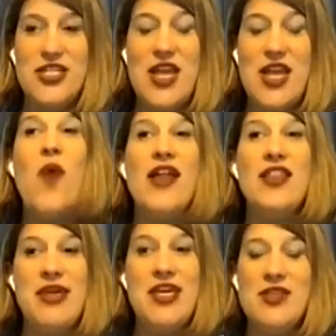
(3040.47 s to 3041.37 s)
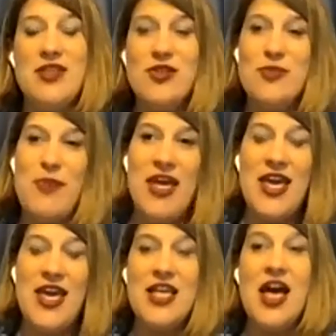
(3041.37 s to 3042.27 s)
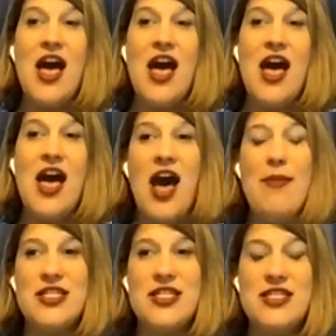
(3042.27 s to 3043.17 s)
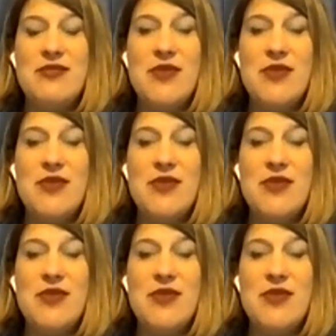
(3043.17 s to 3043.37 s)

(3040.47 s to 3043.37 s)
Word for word: And while I'm making those pancakes, I'm going to listen to some